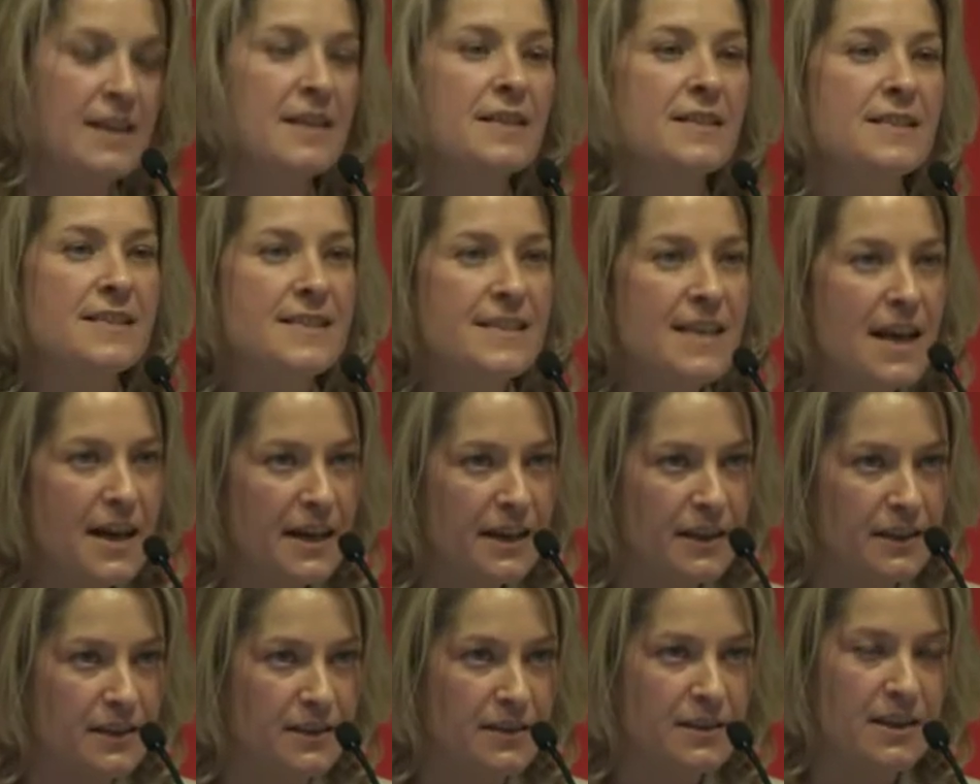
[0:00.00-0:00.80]

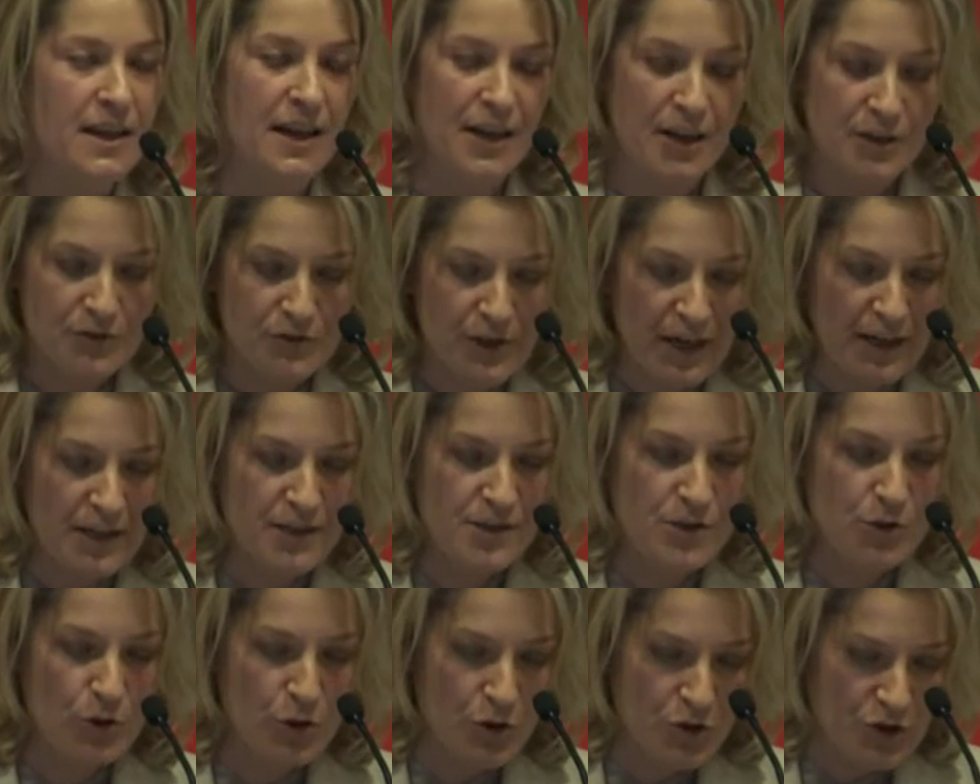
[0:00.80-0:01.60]
Second,
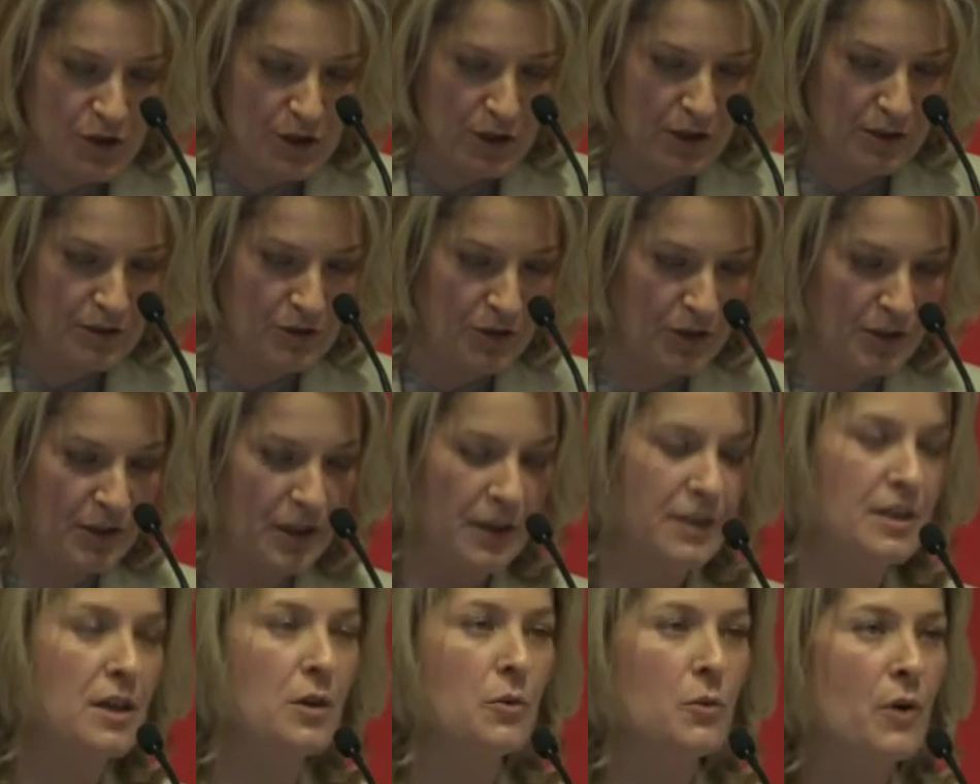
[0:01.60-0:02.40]
raise your children
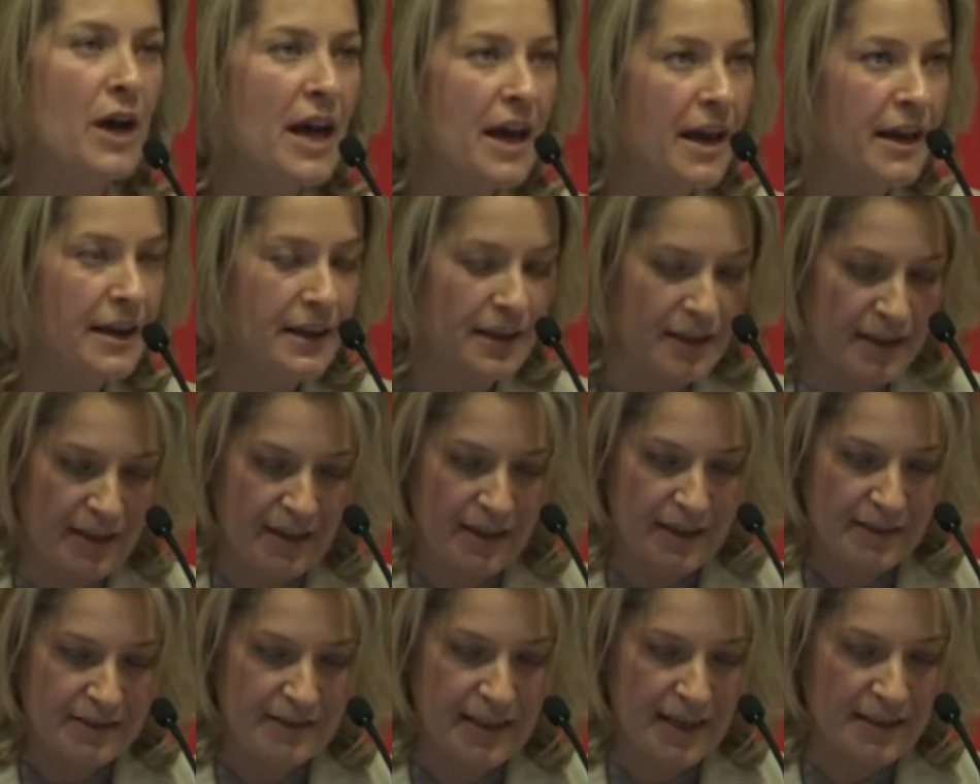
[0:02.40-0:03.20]
in a way
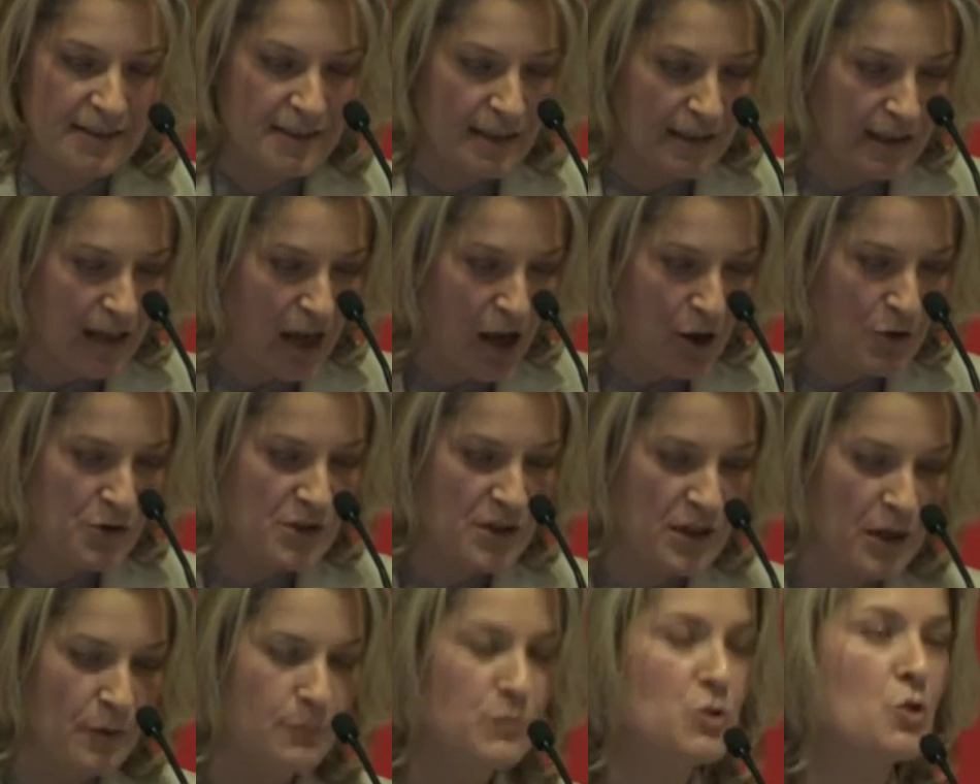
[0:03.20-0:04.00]
that allows
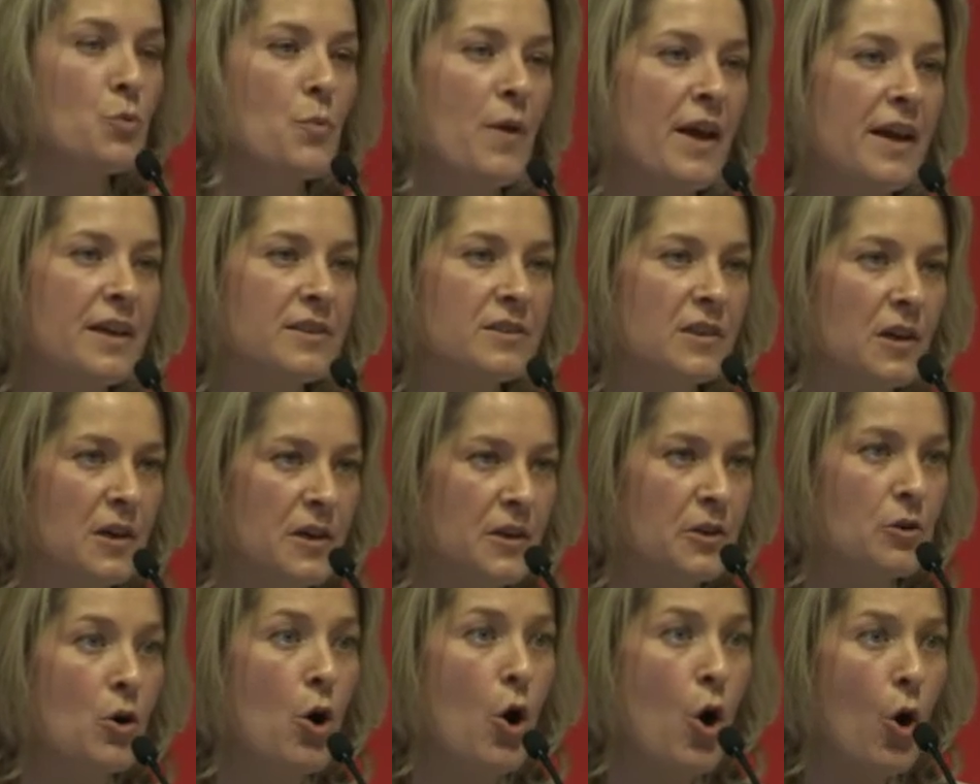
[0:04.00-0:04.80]
them to make
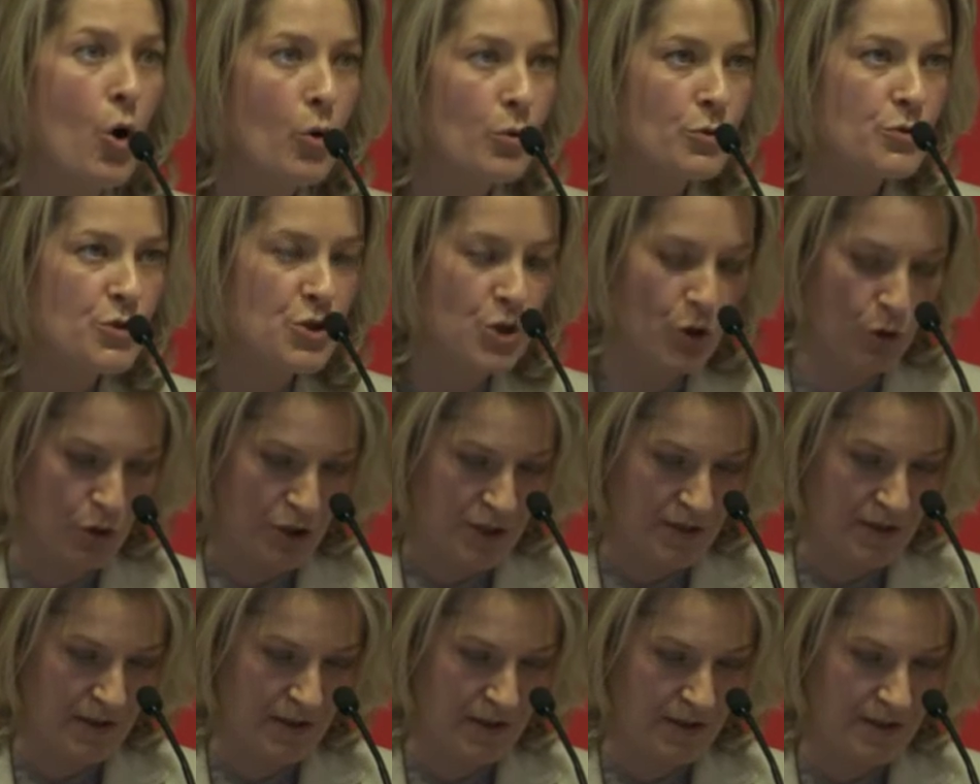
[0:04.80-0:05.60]
their own
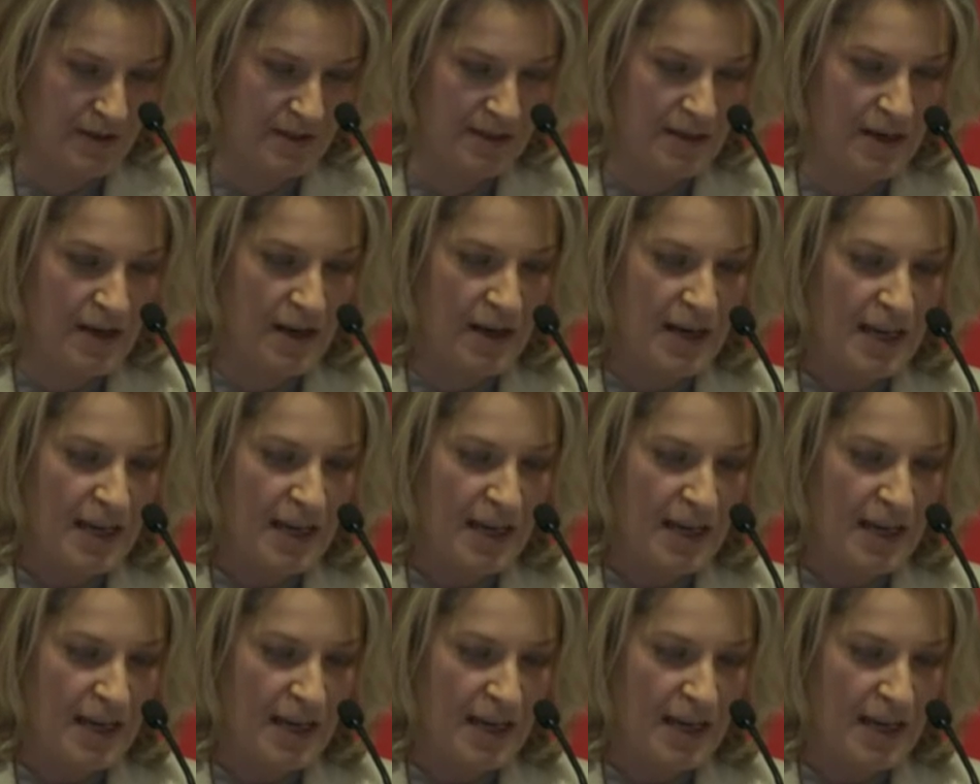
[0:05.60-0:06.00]
choices.